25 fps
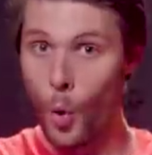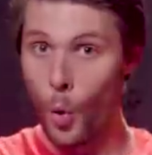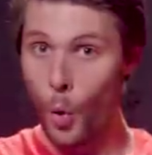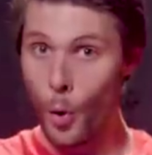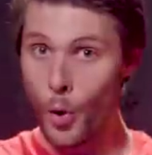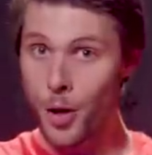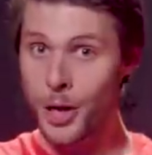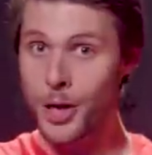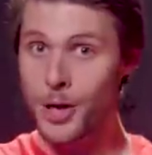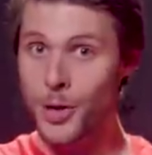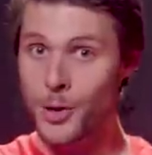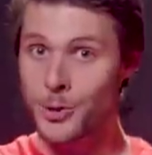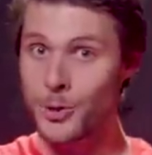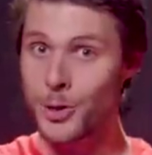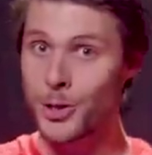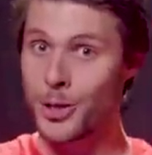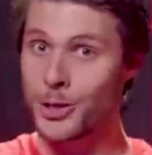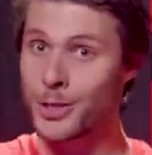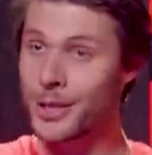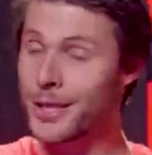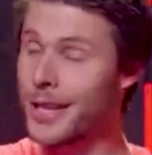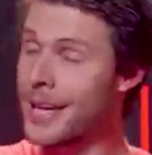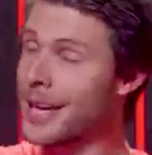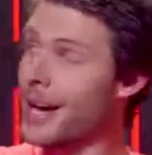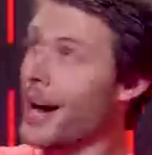Or you can also
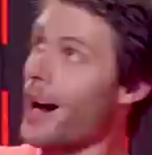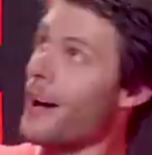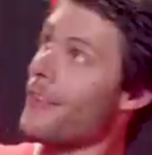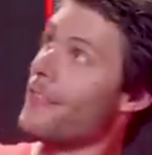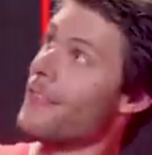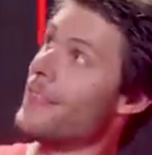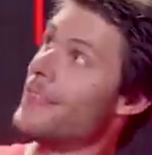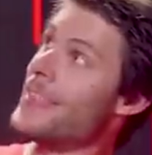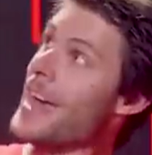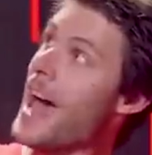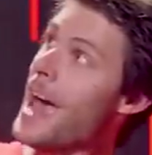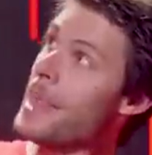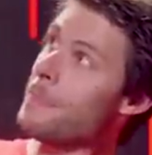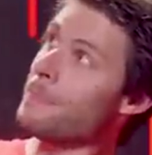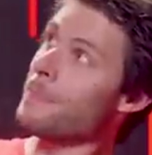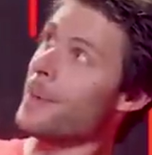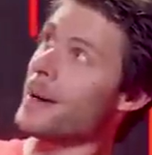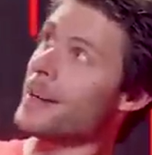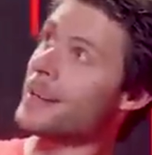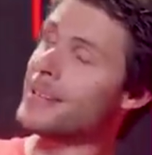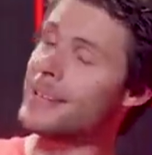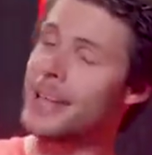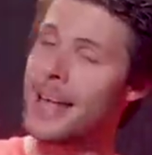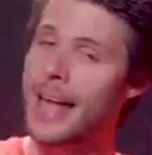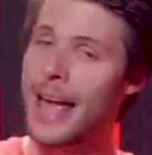just click on that
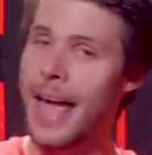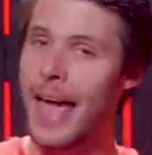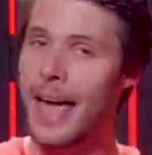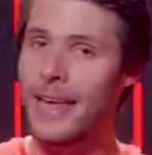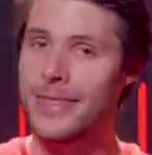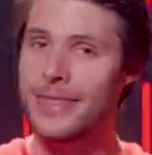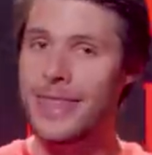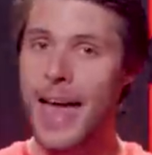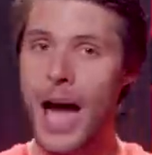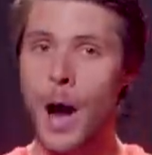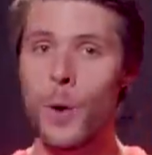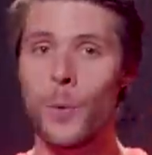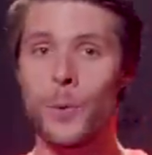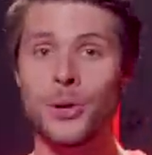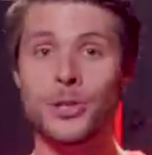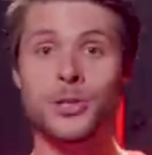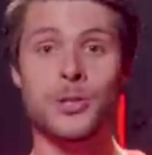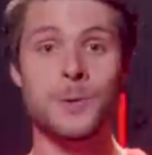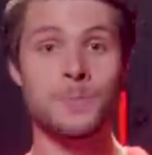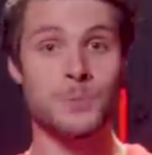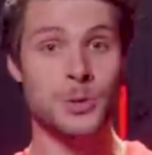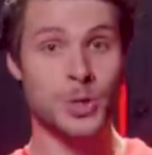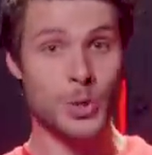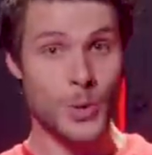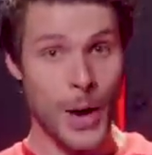button and that will
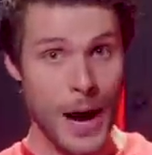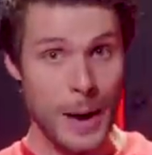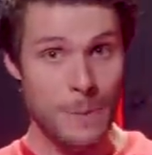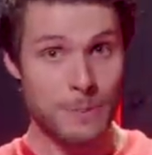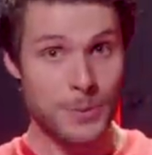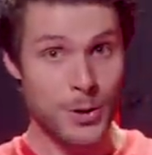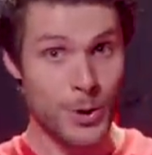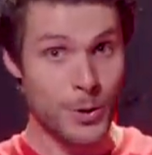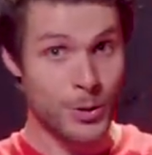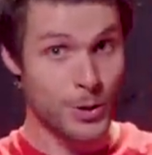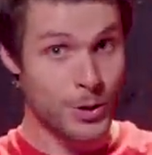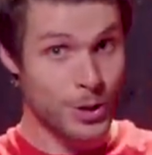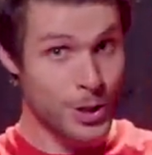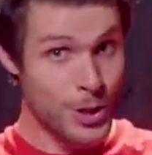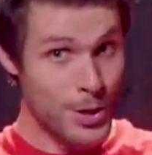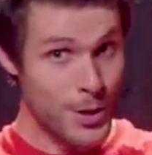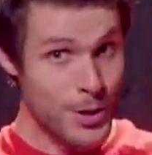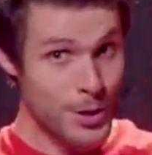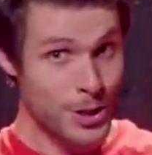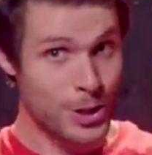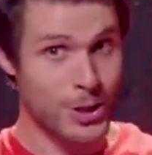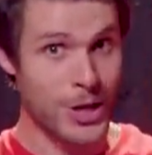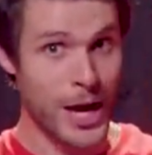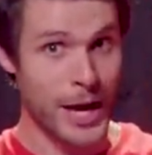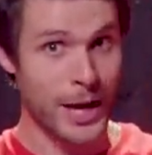subscribe you to
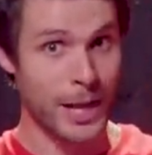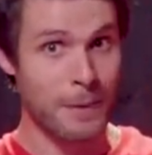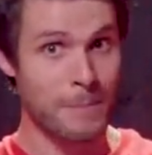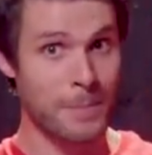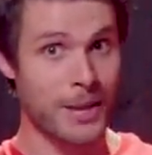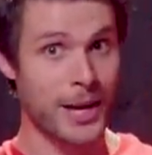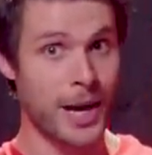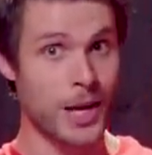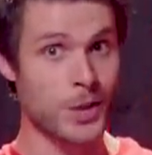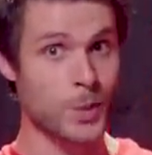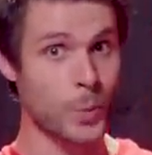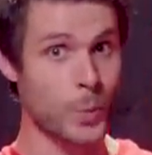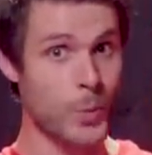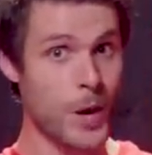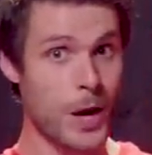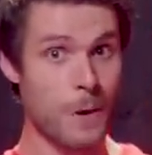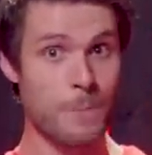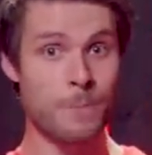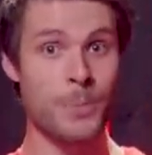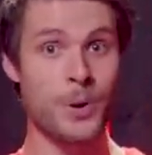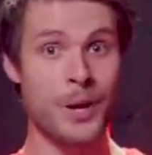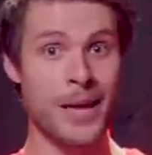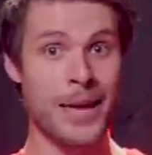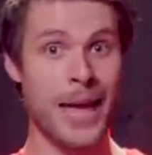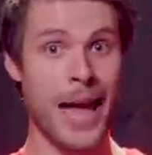this channel because we are
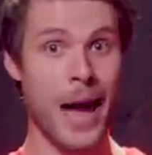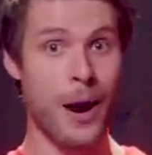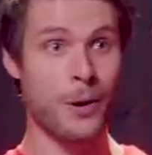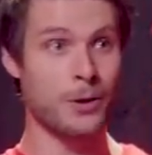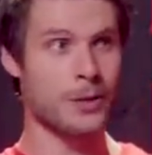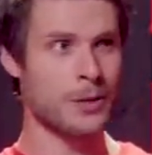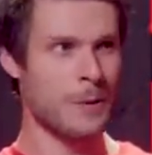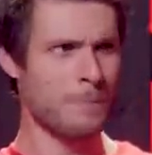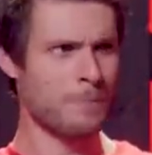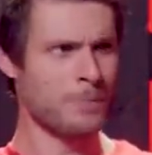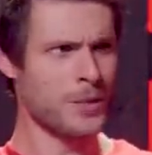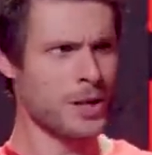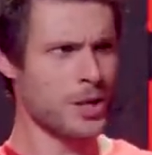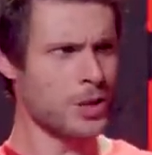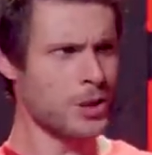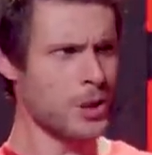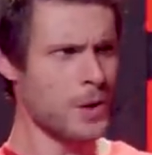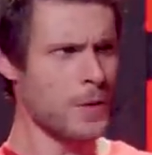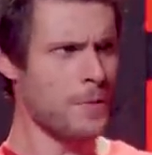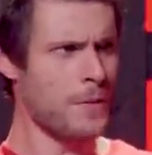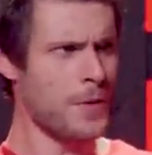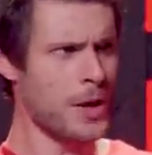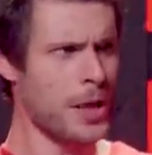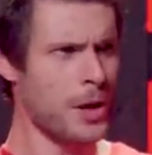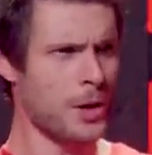putting out
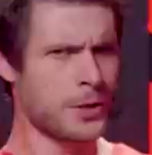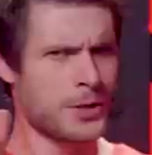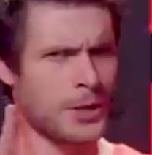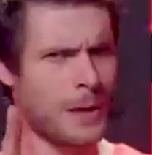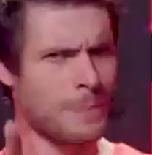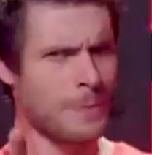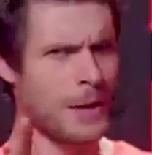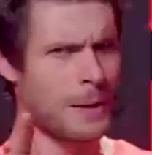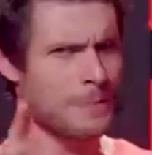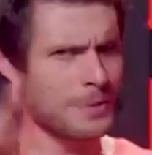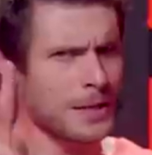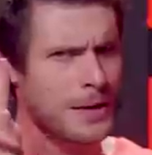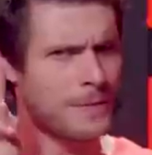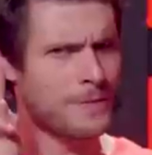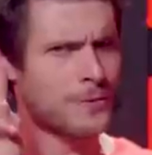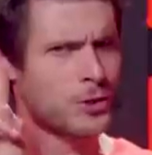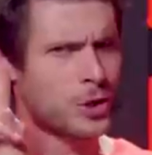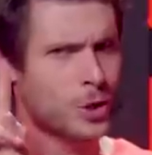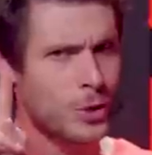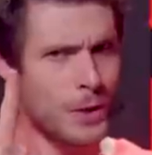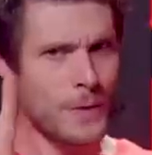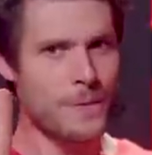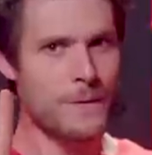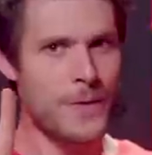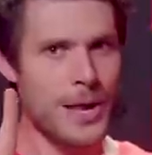two videos, sometimes even
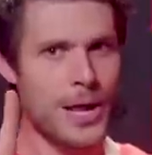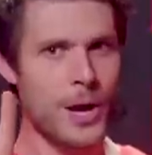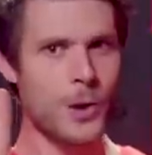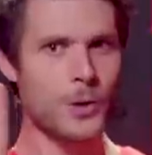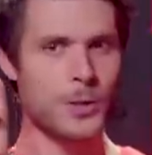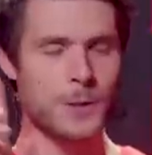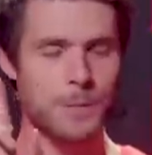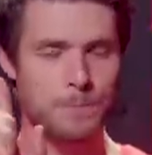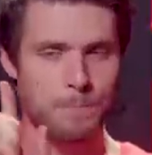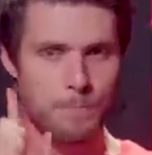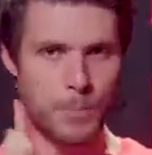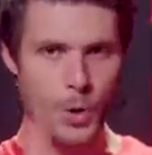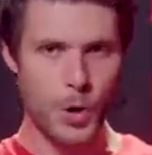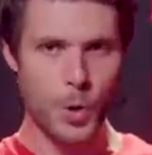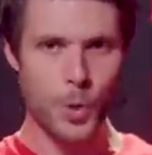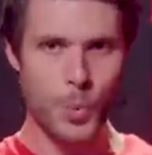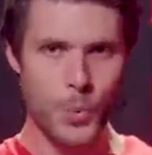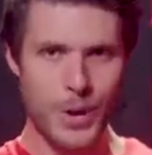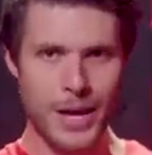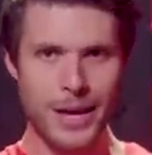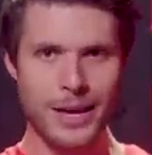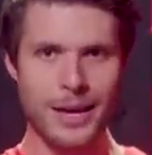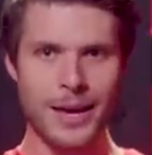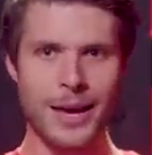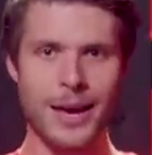three videos per
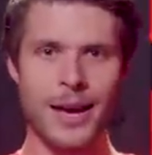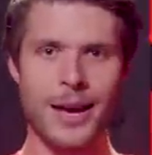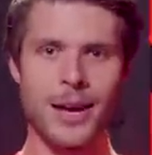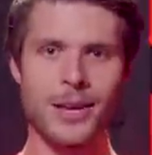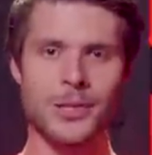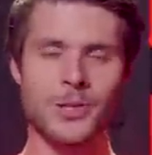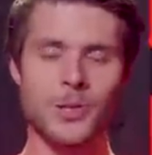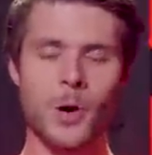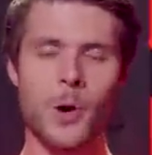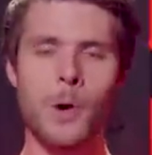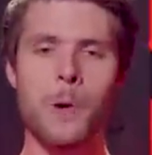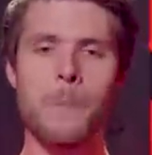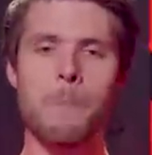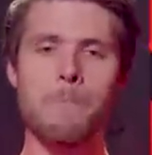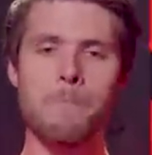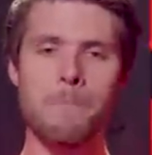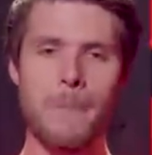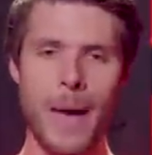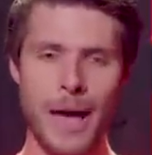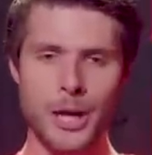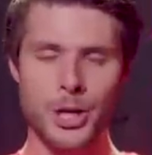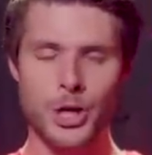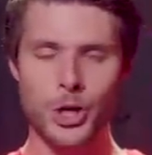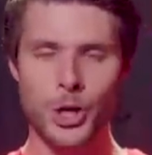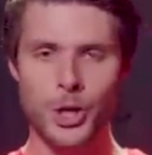week, so
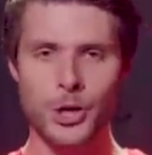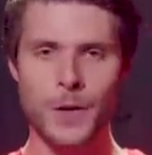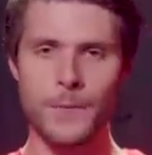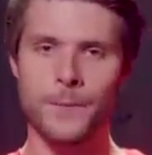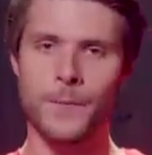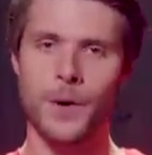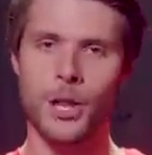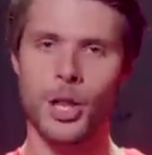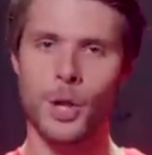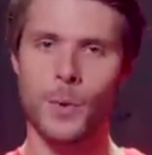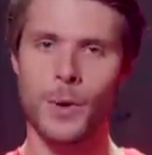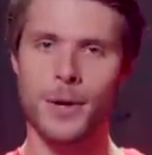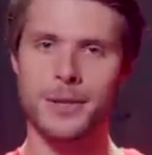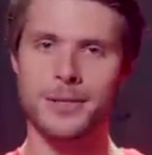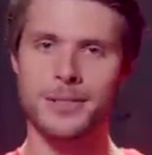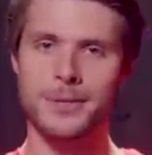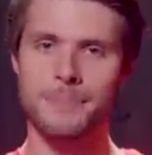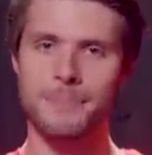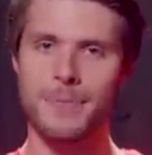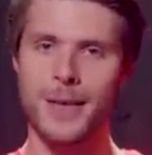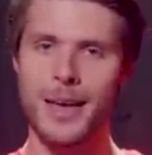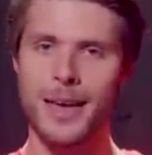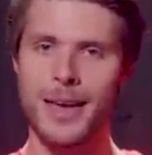make sure to follow us.